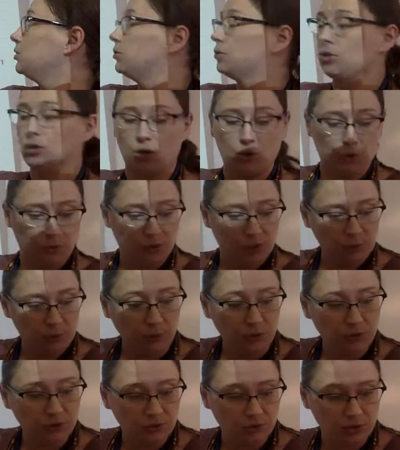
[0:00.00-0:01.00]
So this
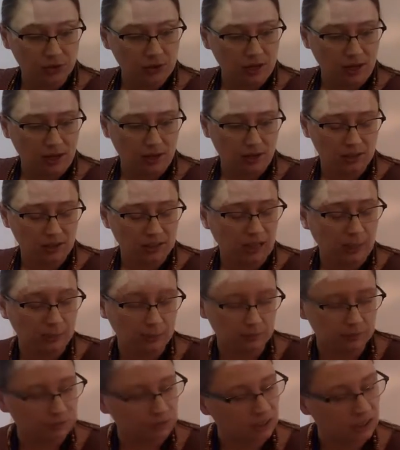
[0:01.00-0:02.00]
person is standing on
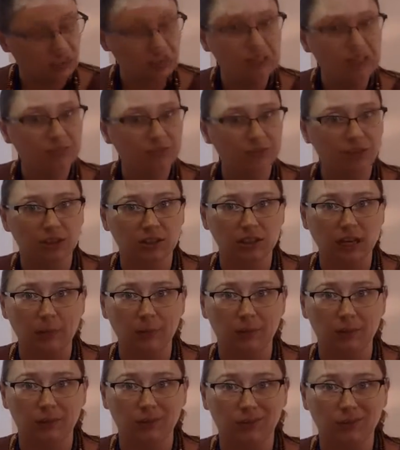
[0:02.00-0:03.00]
top of a cliff, on
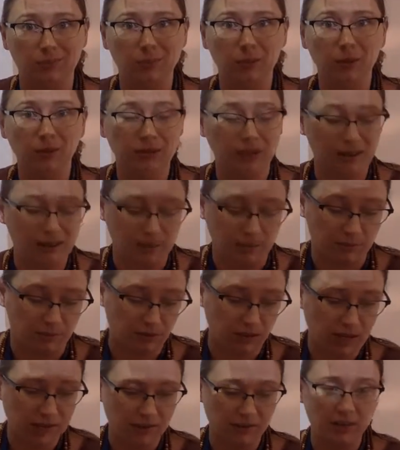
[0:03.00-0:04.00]
top of a building, on top of a
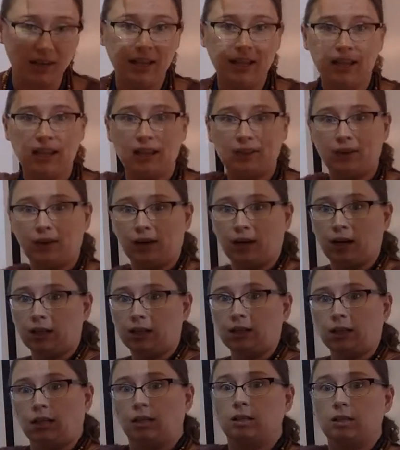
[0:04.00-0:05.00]
ladder, and they're going to
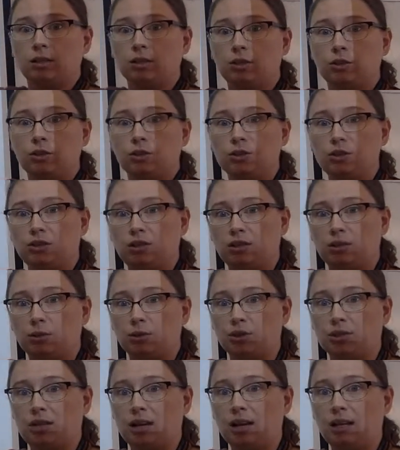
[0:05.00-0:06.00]
shoot it
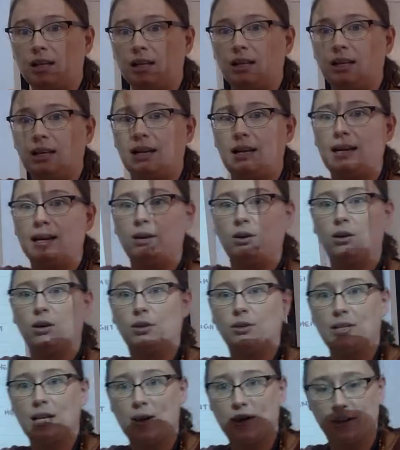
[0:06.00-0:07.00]
horizontally, and it'll
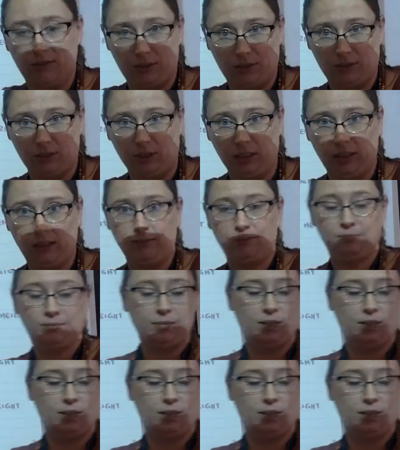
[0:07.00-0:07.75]
go down eventually.